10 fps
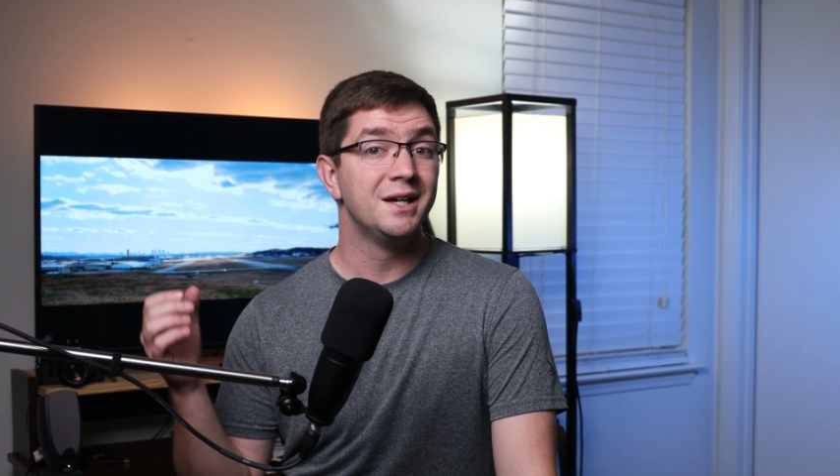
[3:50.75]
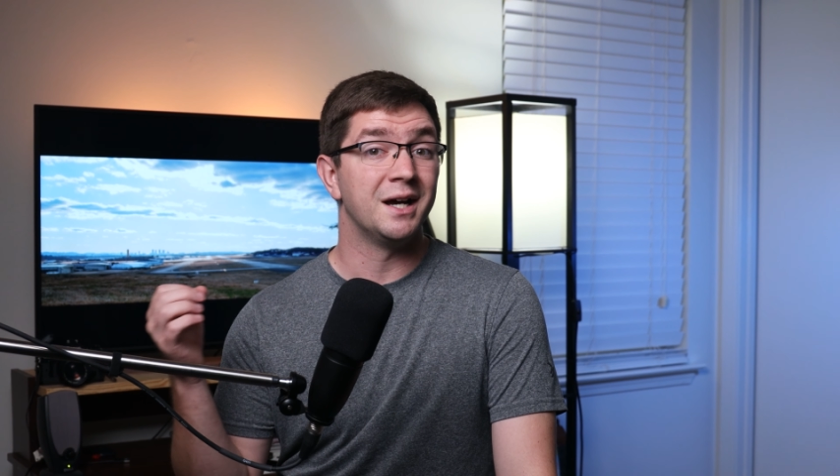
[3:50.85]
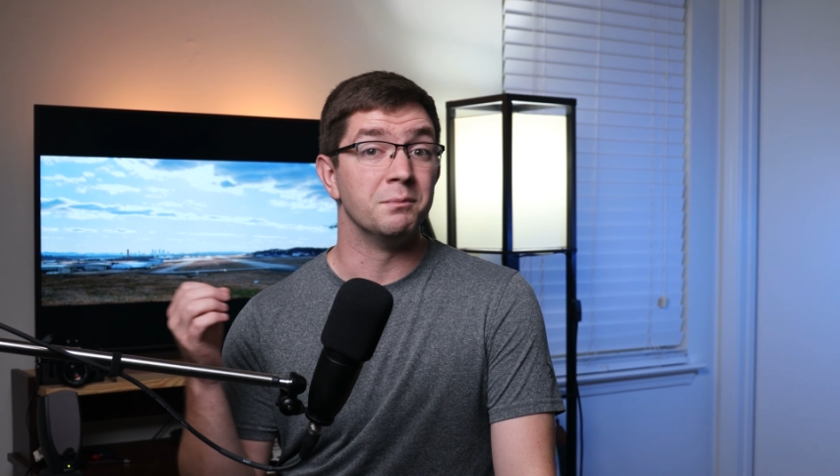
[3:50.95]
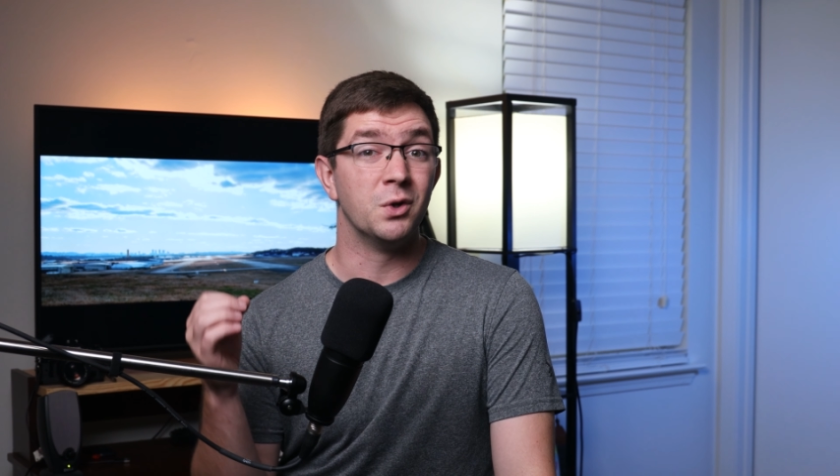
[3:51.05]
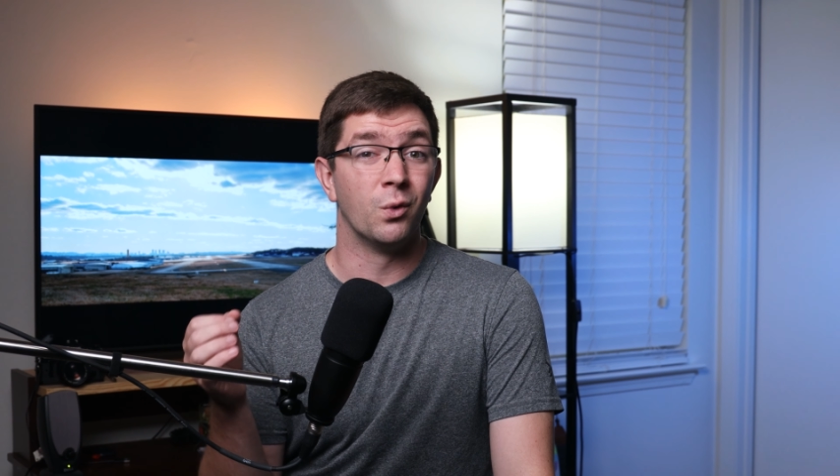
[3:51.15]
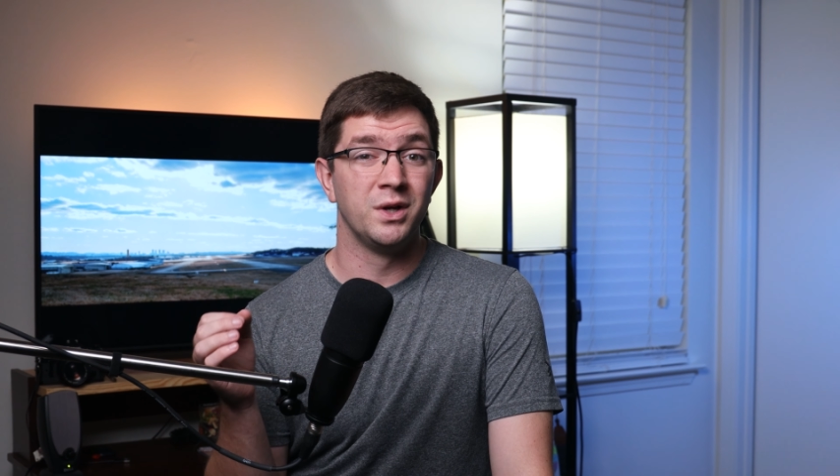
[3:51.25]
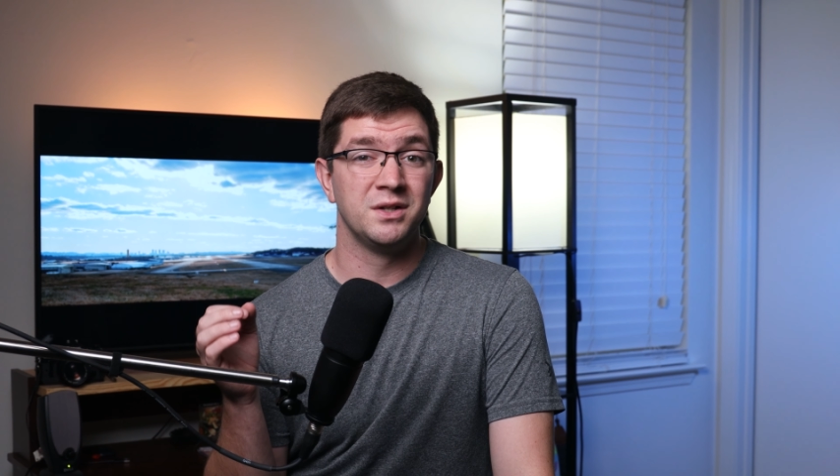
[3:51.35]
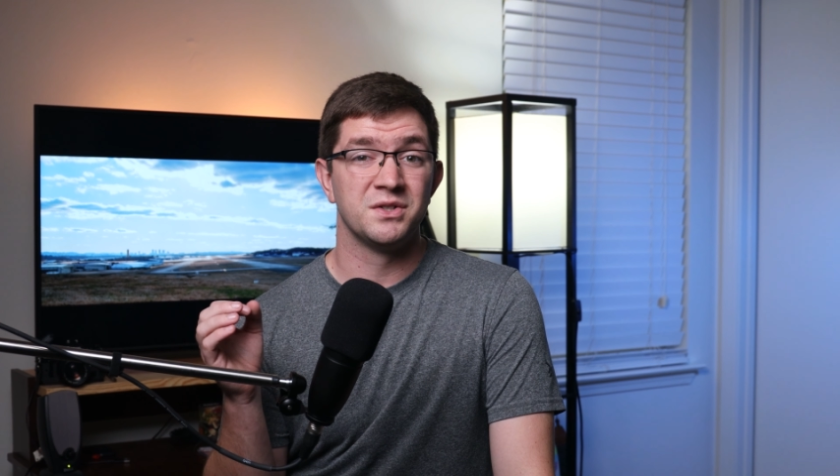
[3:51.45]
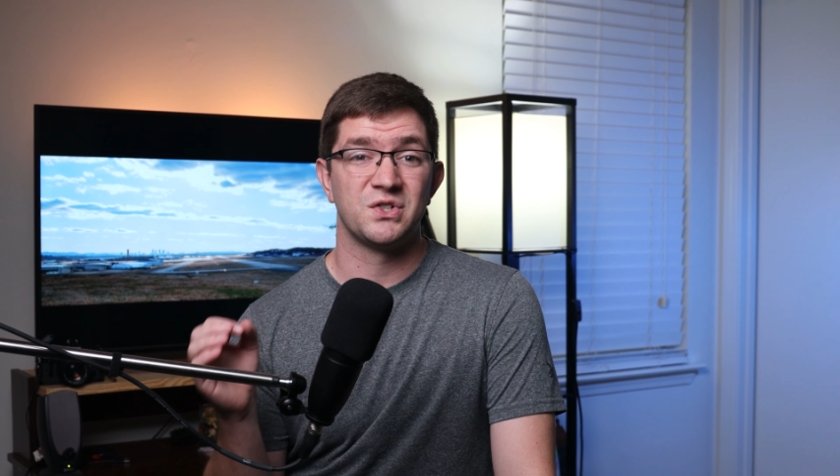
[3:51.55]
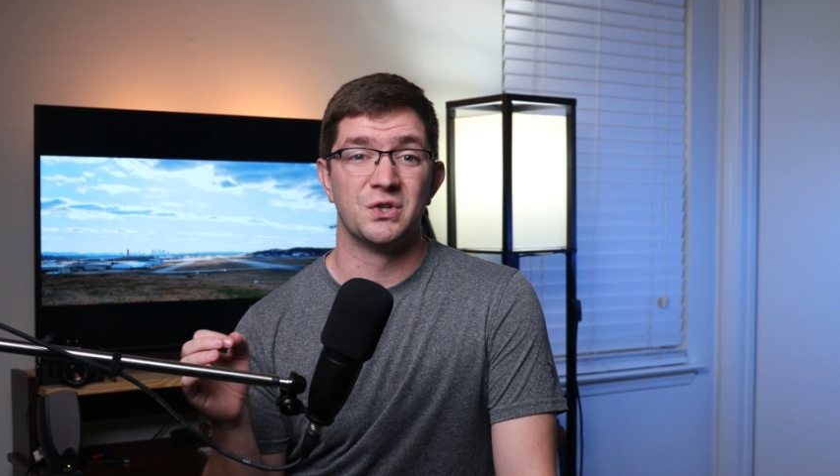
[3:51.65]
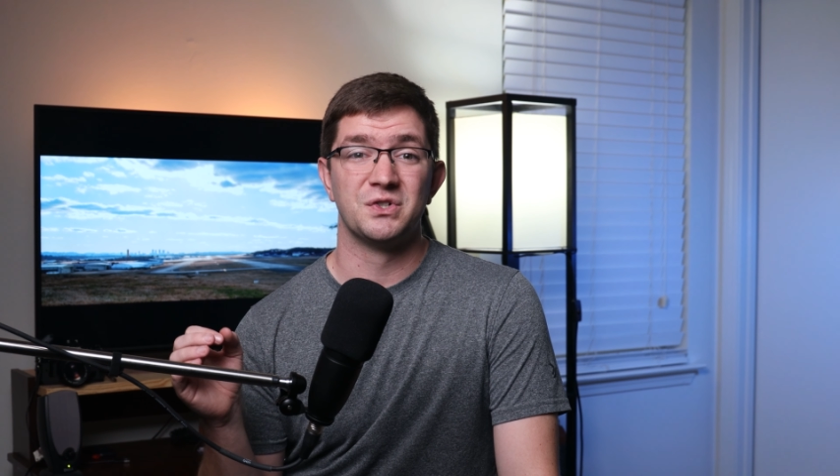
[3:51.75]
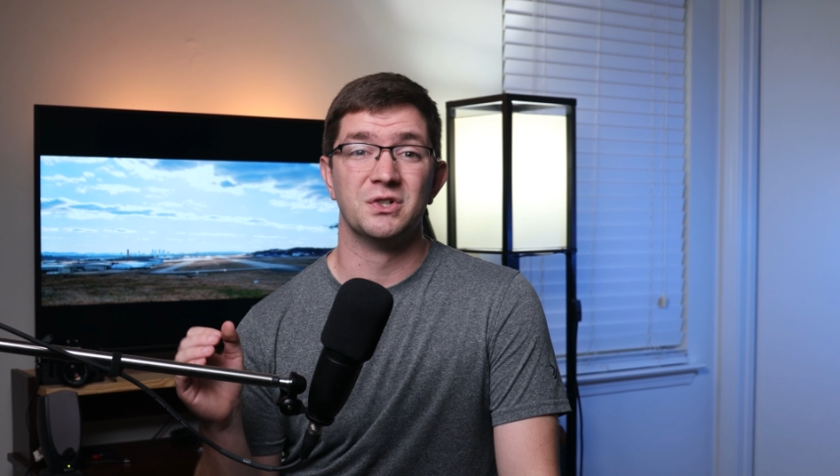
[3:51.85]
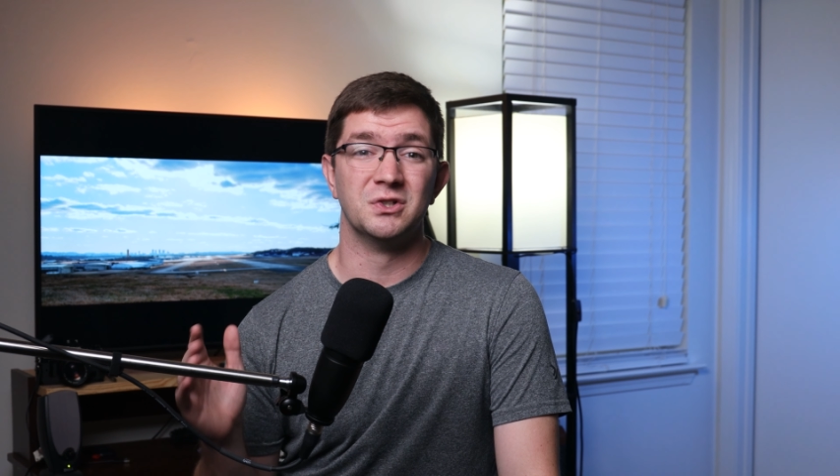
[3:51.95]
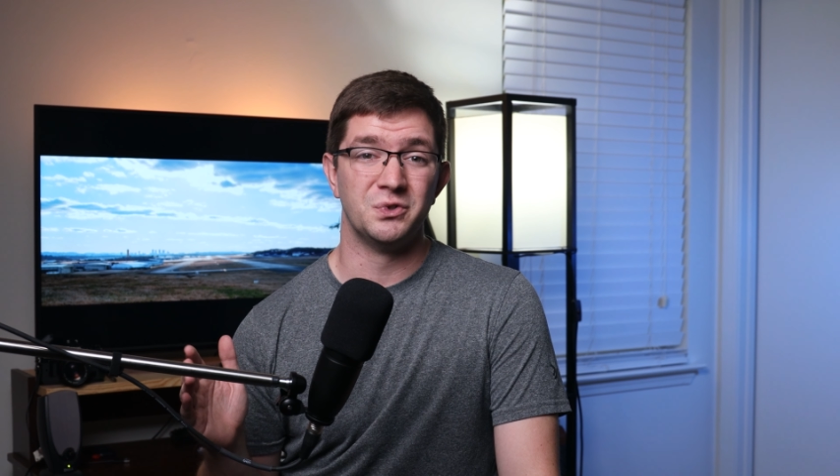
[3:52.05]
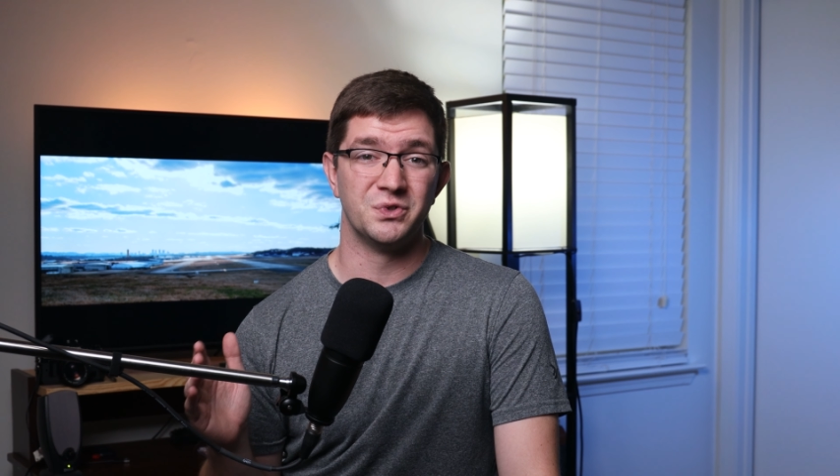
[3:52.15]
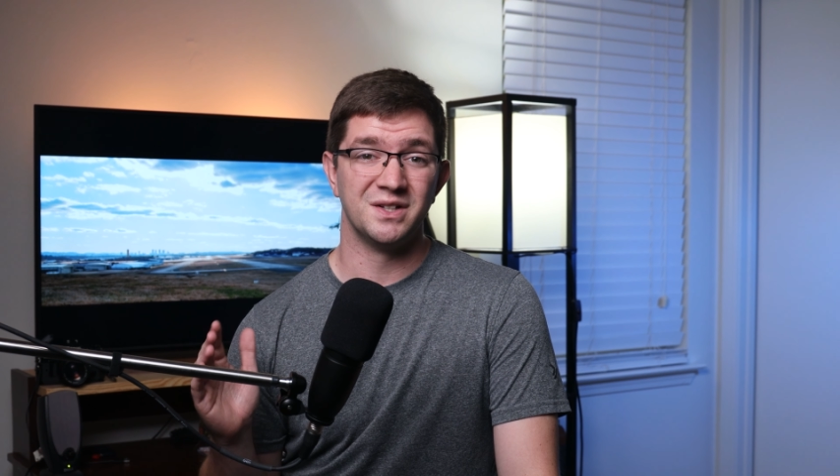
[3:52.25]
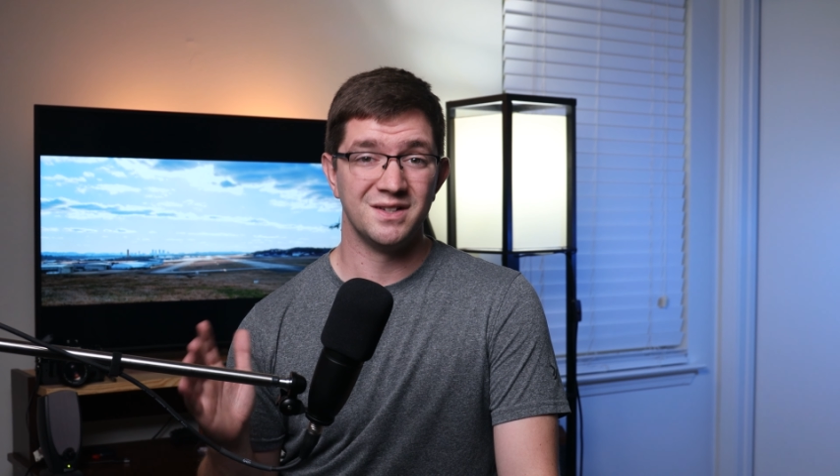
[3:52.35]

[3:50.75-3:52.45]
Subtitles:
I'm going to start to lose the